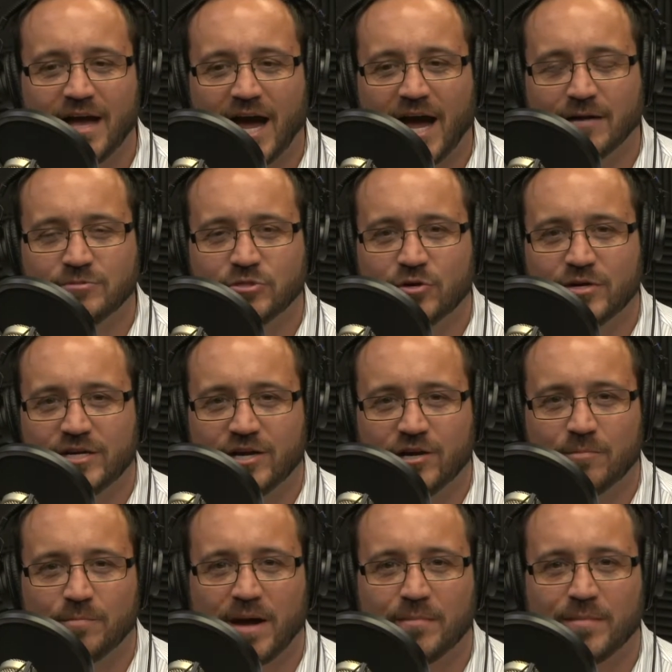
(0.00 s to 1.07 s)
I'm joined
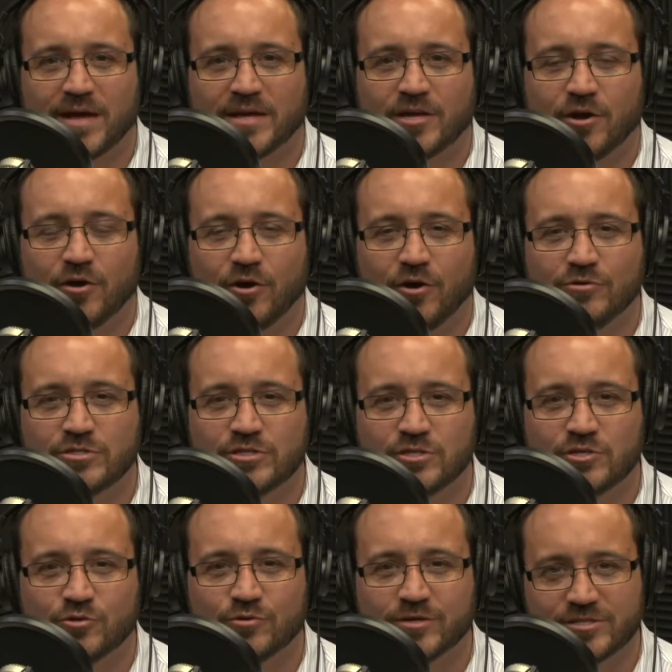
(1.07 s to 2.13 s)
here by my co
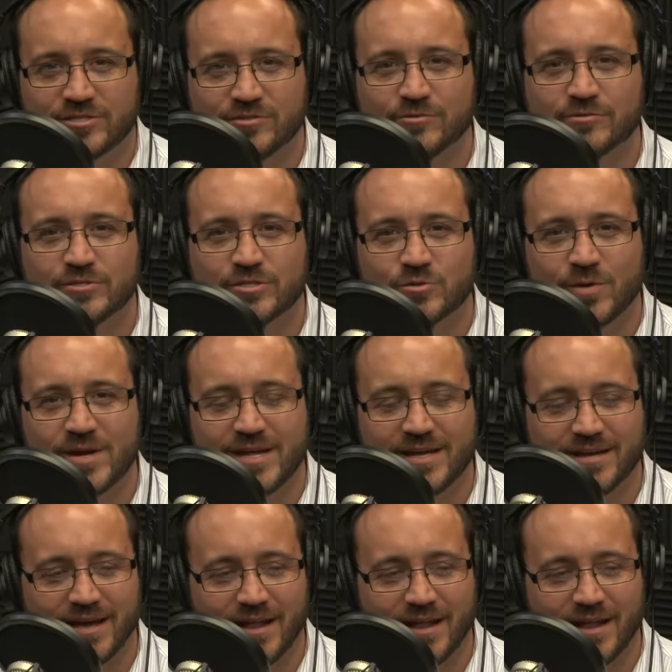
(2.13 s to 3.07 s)
host, Crystal Sweeney.